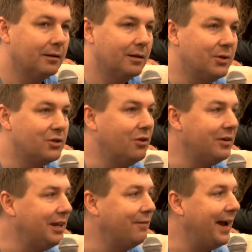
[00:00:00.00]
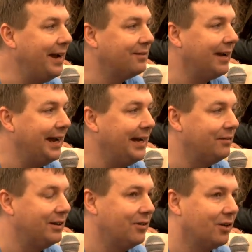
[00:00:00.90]
The majority of A's at
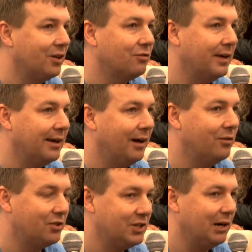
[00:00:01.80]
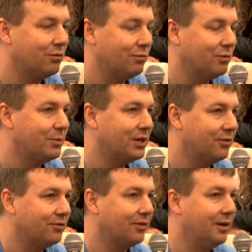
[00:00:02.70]
A-level in this country go to children from
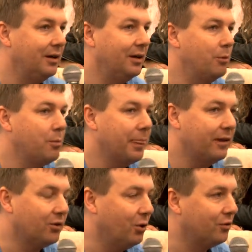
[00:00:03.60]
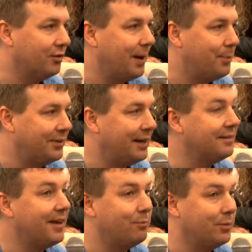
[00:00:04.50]
just schools that represent
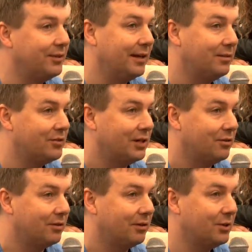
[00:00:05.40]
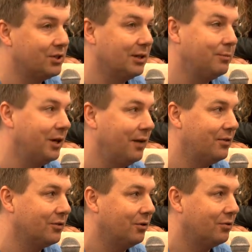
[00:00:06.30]
7% of children, which are the
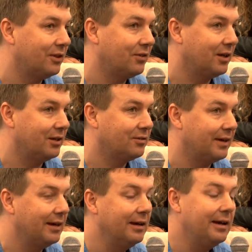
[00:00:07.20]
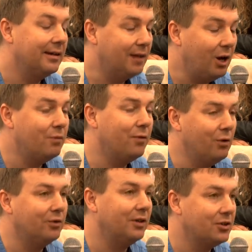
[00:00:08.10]
private schools in this country. No
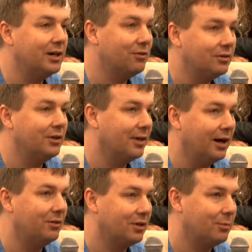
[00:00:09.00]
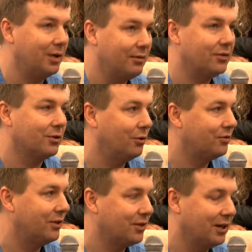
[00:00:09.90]
fault of the children who go to the private
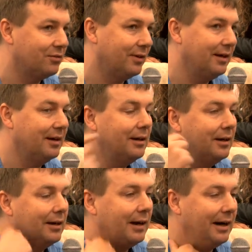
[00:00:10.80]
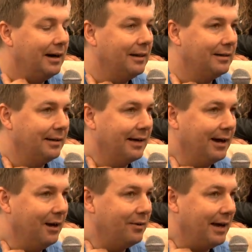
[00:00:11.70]
schools in this country that they
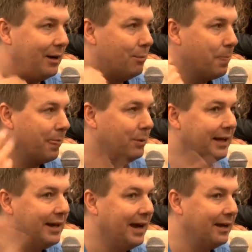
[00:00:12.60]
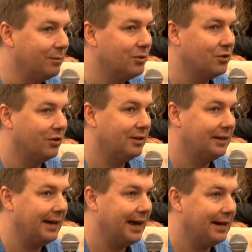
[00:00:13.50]
go there, but they get the majority
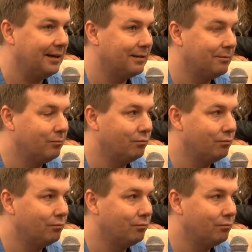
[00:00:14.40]
of the A's.